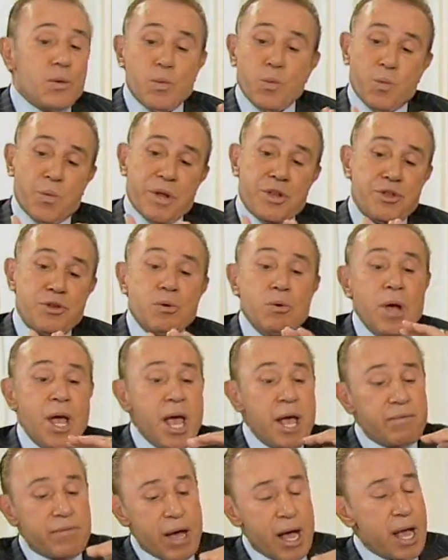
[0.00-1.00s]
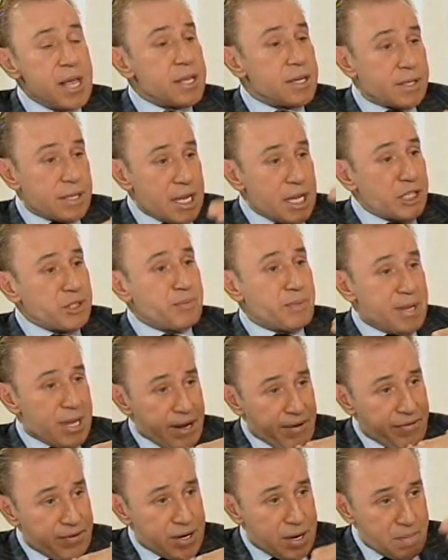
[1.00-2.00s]
when you have higher
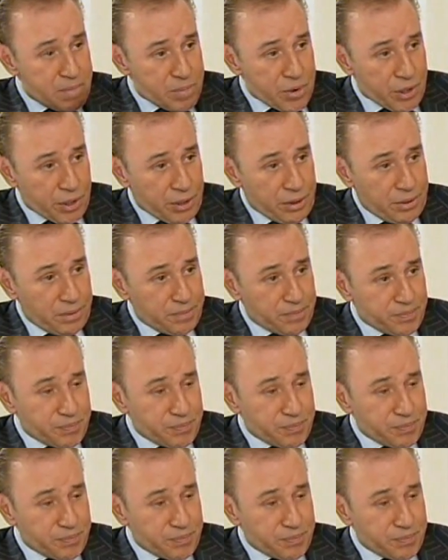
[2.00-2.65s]
SPF number,